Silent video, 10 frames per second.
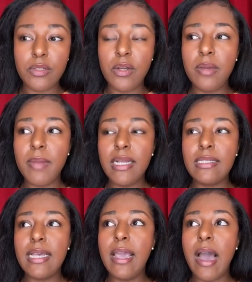So you might
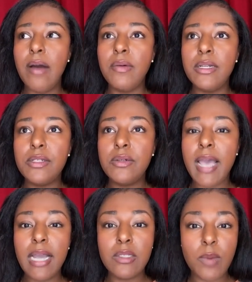say, I want to do
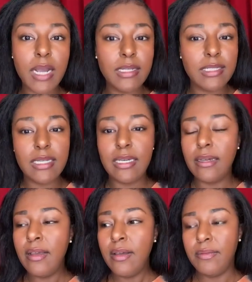XYZ